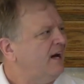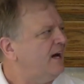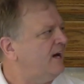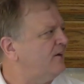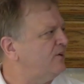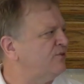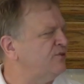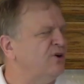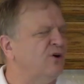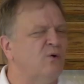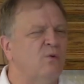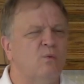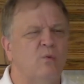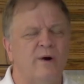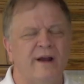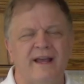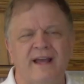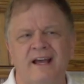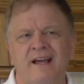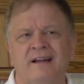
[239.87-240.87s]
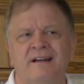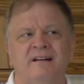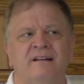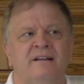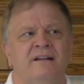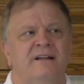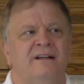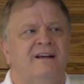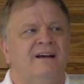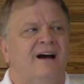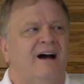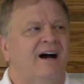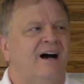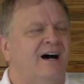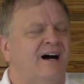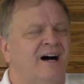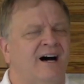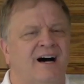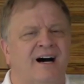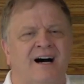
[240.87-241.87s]
I don't know when.
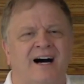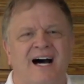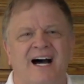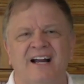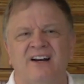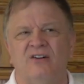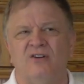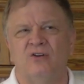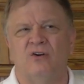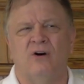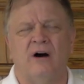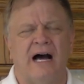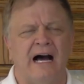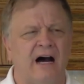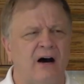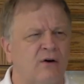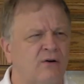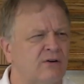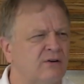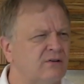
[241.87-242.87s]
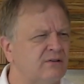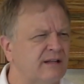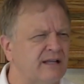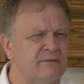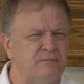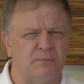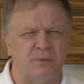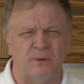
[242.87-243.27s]
I don't know how it'll get